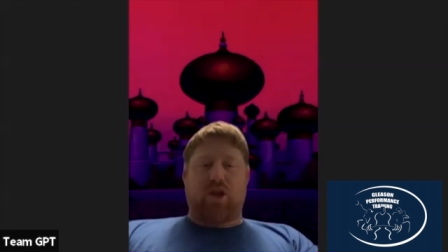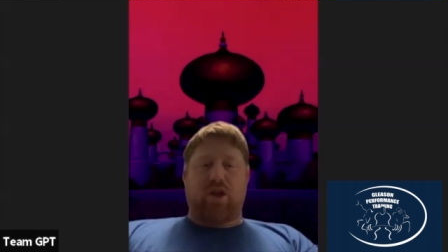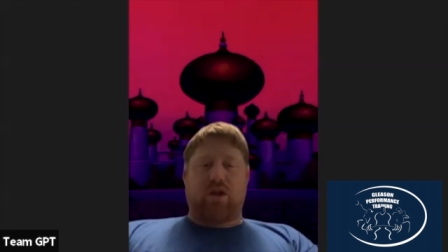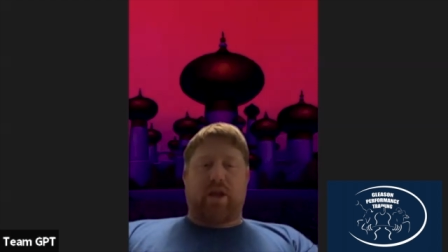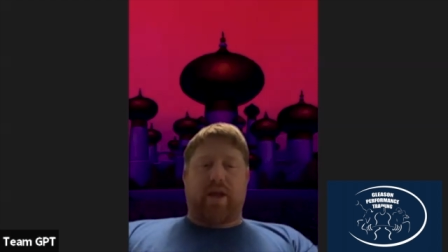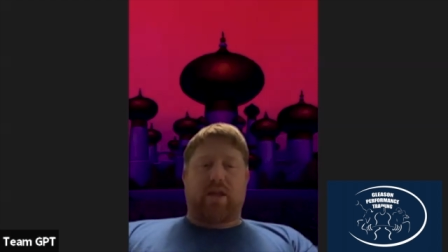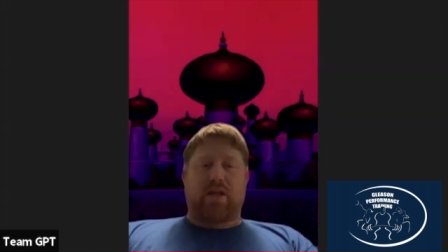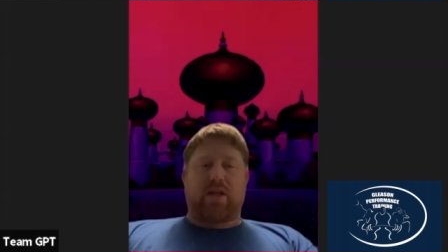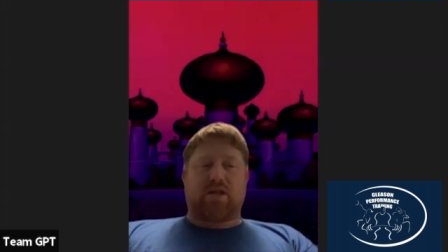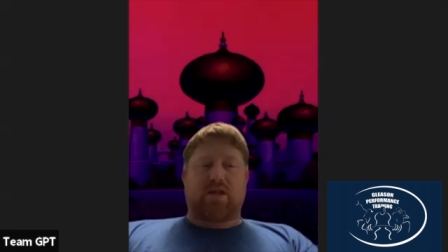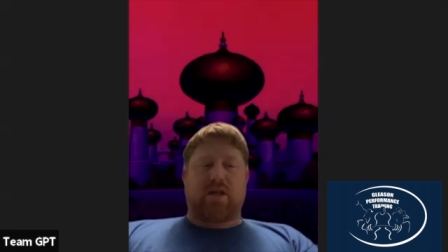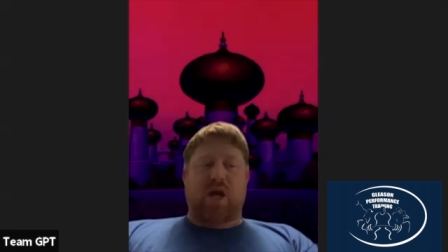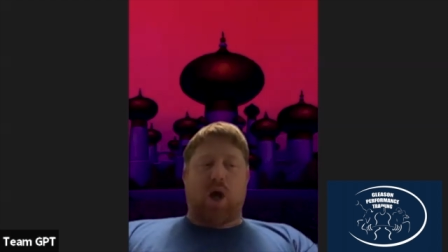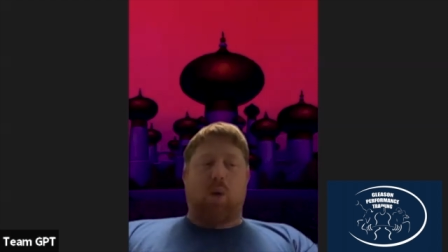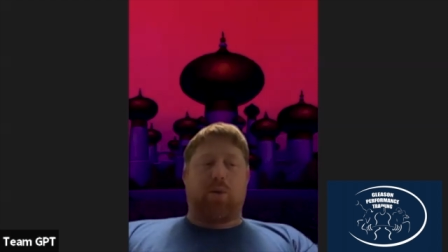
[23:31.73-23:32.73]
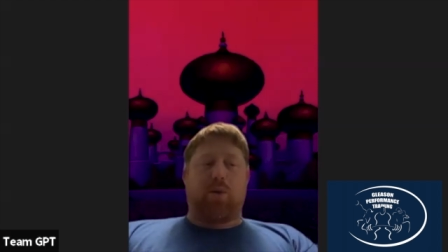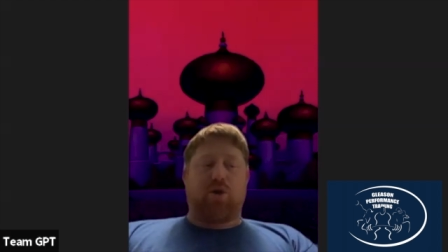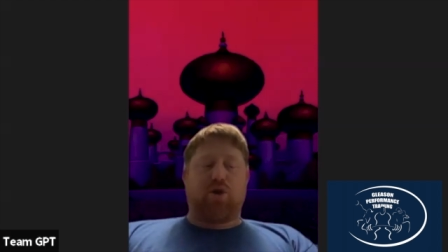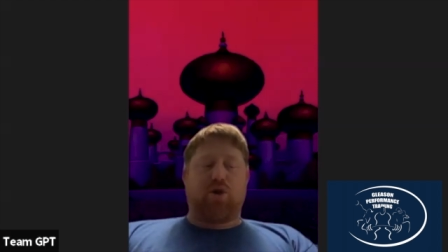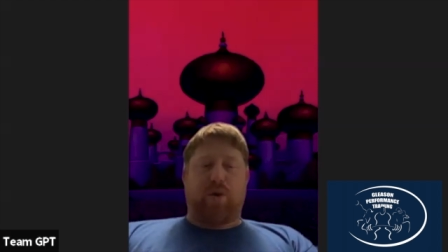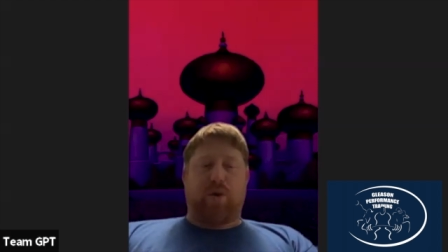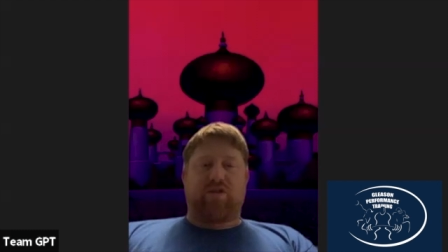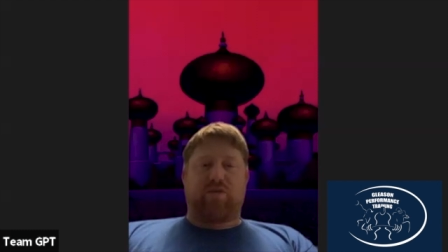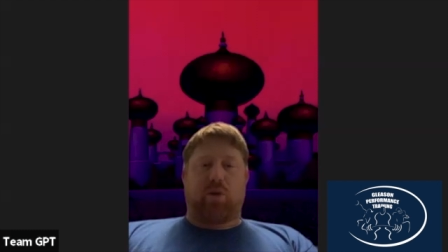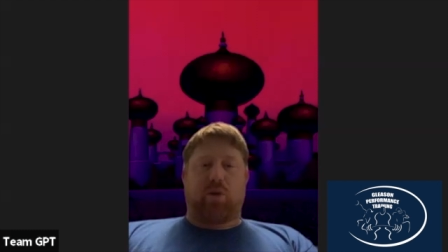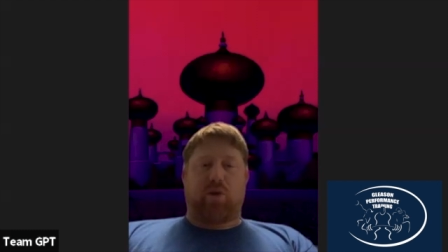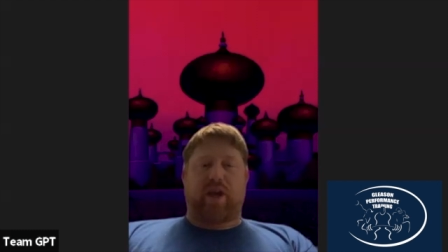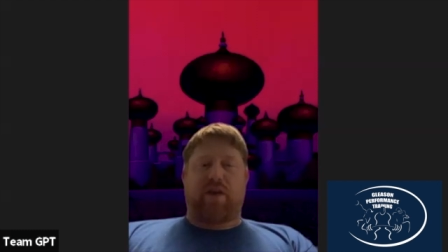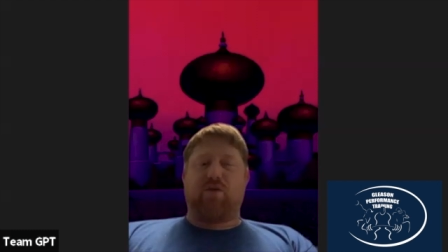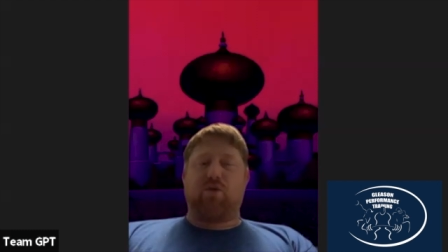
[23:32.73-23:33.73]
like this does help with your joints, but
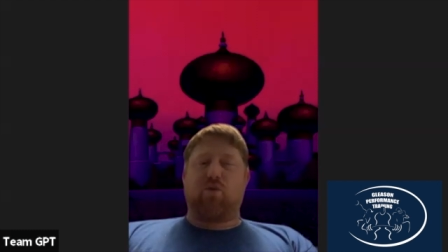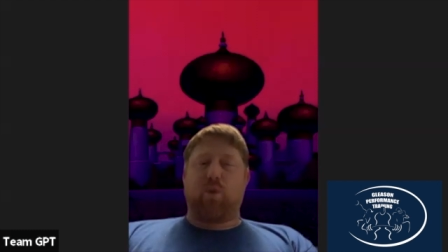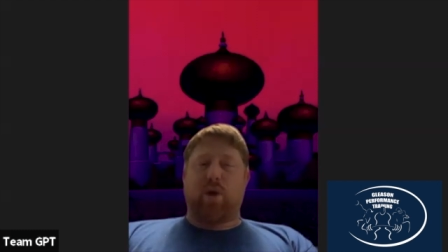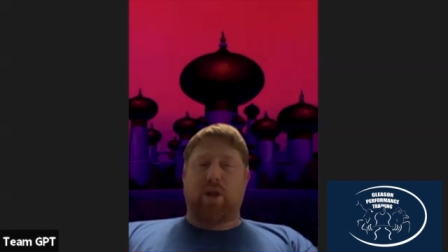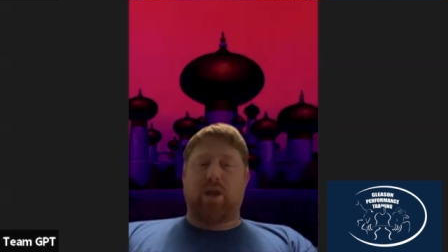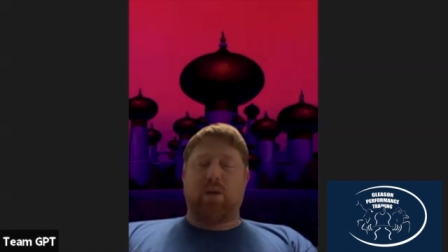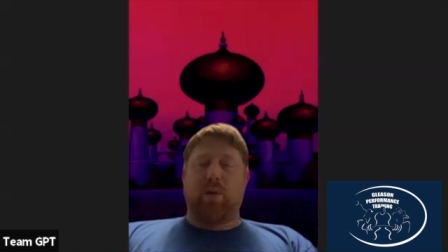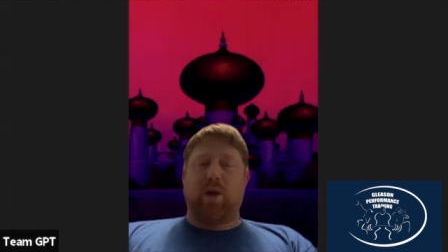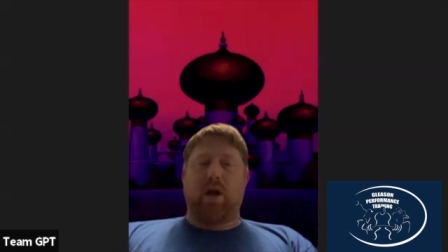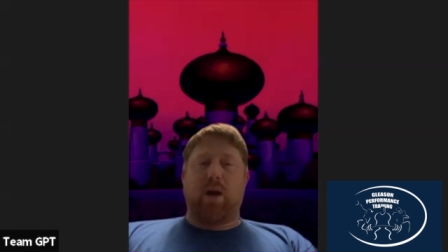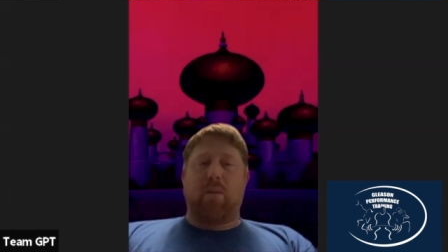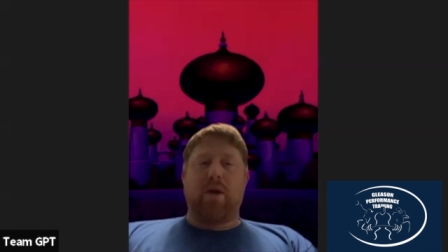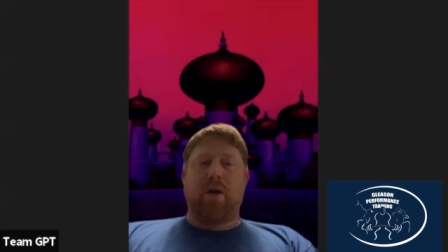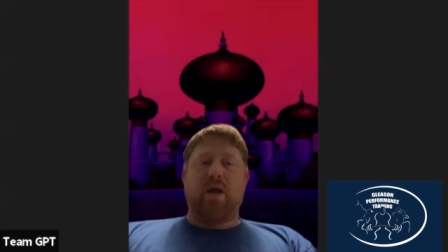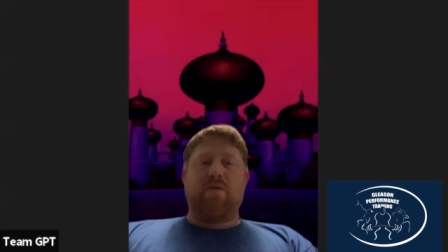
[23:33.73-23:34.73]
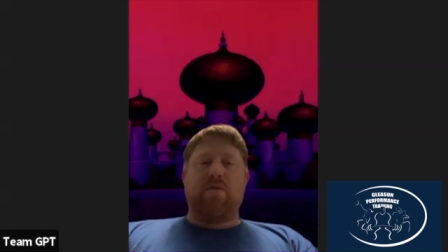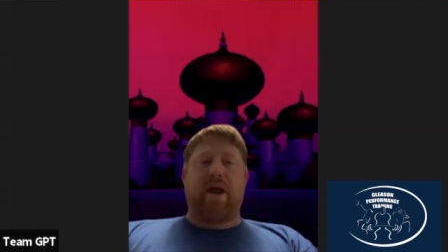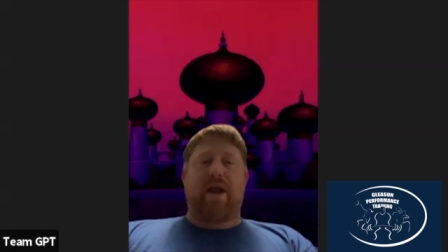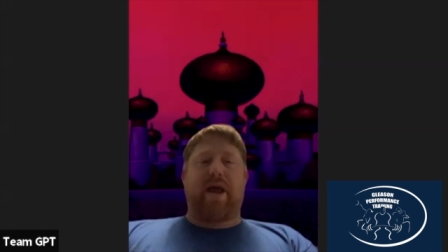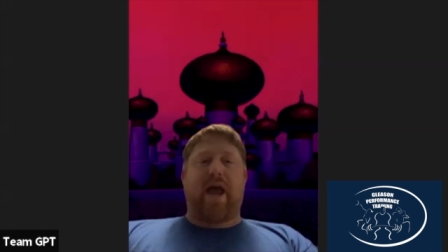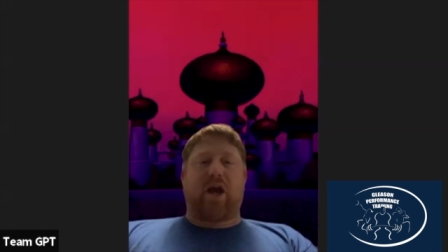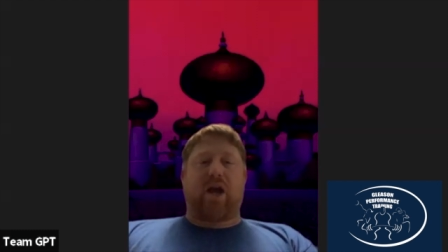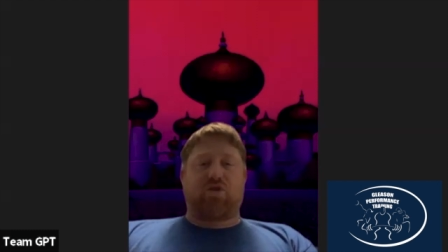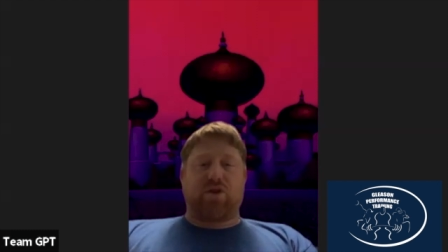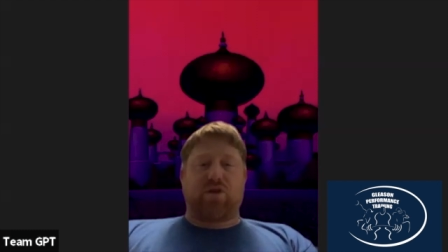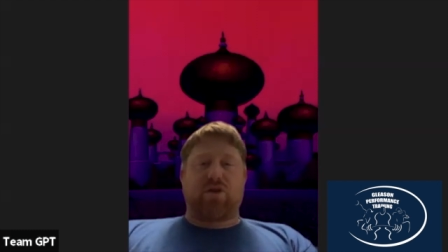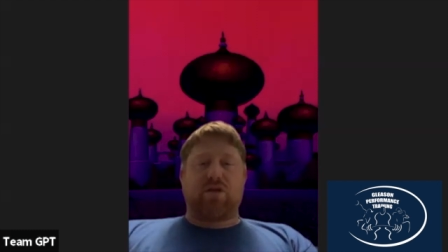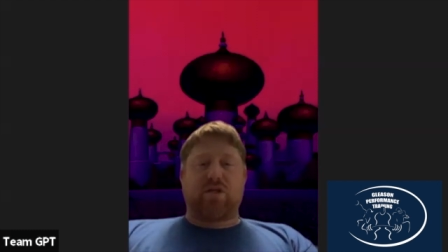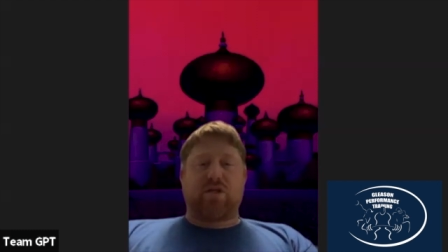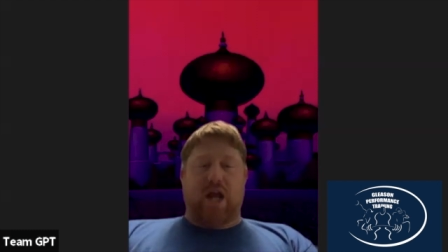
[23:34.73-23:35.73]
like if you're really beat up, that extra
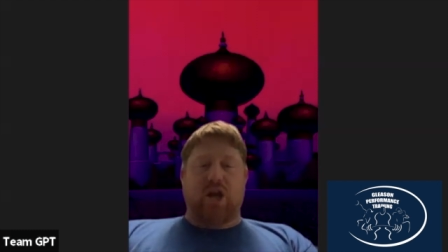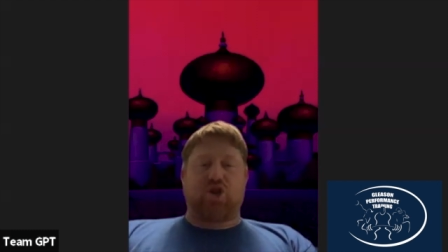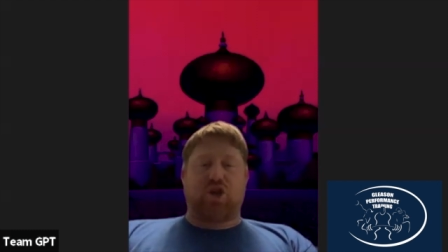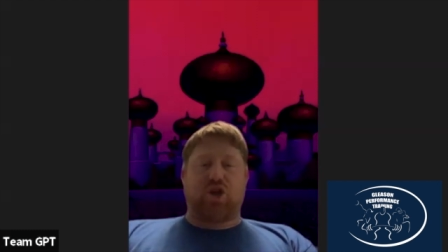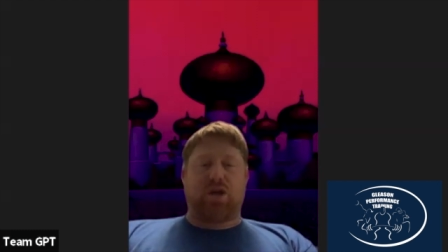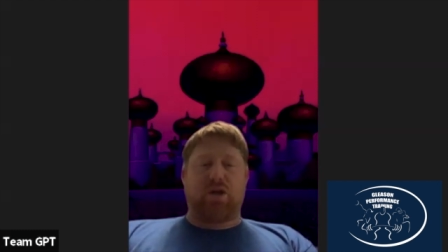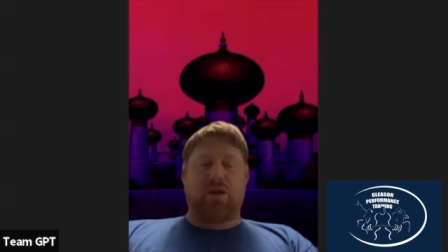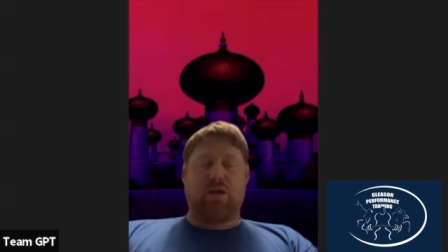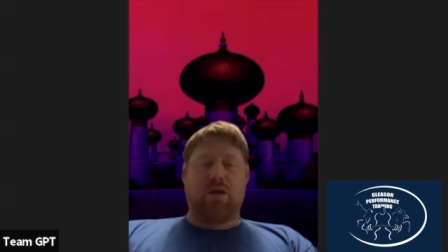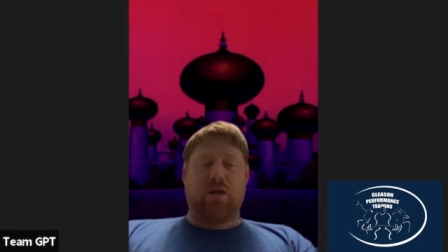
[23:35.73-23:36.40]
tension